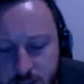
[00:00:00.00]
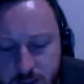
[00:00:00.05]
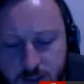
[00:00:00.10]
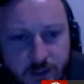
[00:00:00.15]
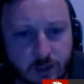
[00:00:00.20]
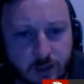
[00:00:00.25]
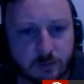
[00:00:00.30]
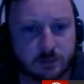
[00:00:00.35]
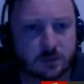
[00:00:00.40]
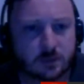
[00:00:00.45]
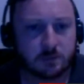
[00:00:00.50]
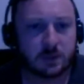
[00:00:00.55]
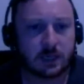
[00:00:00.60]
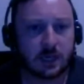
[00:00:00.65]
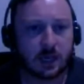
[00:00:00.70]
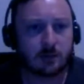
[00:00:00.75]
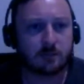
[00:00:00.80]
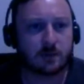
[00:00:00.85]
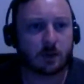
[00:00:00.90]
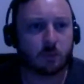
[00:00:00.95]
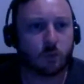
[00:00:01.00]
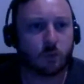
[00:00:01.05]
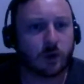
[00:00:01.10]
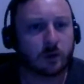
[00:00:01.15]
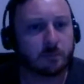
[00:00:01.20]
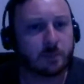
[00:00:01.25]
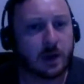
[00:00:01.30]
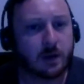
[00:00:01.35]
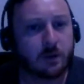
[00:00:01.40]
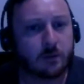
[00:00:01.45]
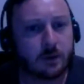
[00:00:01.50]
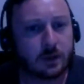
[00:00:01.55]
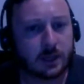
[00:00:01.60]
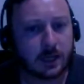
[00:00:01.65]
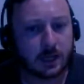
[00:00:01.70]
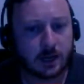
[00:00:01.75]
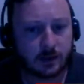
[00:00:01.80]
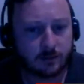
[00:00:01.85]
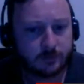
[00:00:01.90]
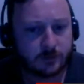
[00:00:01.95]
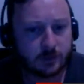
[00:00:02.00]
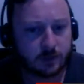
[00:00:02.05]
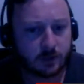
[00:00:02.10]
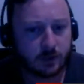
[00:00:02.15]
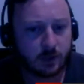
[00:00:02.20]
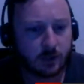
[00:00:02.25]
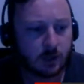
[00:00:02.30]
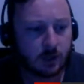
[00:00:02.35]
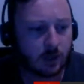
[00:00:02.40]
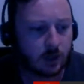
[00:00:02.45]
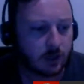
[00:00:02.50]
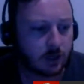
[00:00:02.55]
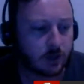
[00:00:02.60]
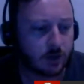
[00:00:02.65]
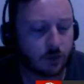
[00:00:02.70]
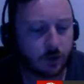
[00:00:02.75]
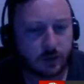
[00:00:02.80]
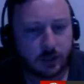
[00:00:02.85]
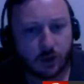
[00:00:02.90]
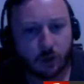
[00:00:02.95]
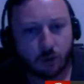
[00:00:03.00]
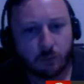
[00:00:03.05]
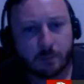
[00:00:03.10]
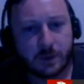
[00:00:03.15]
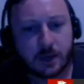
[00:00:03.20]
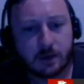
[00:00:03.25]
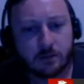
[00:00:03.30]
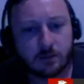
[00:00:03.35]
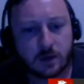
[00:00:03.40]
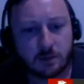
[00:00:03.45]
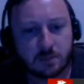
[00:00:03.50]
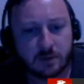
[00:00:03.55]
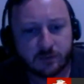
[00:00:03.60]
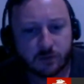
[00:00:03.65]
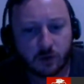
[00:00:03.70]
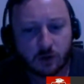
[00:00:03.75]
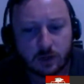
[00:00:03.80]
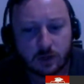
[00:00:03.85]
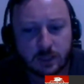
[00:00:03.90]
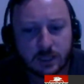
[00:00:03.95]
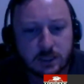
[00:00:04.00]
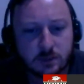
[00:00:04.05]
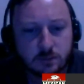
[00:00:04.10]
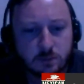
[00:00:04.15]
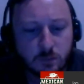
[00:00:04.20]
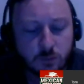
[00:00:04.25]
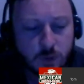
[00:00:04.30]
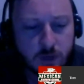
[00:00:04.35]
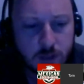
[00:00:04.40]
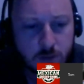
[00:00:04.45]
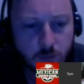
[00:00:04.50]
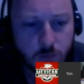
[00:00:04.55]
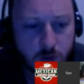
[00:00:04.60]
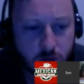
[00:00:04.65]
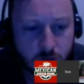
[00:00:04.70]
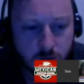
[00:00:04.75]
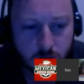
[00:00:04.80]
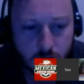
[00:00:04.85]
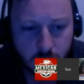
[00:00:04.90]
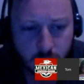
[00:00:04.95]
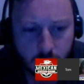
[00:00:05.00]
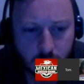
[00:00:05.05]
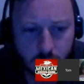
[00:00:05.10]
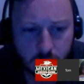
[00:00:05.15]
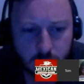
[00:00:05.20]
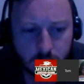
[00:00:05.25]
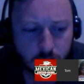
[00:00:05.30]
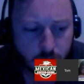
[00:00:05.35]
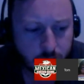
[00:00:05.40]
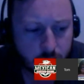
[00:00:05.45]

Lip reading: how they kind of developed and became that world power again after a little period before Klinsmann where they weren't